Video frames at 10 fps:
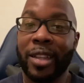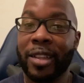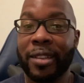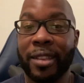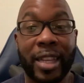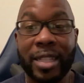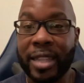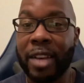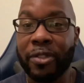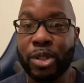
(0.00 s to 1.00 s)
let's
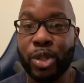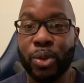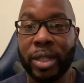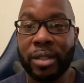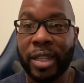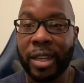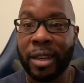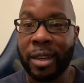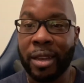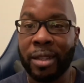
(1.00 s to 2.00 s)
dive into it,
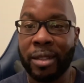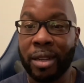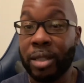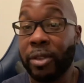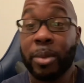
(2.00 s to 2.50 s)
and I'll give you my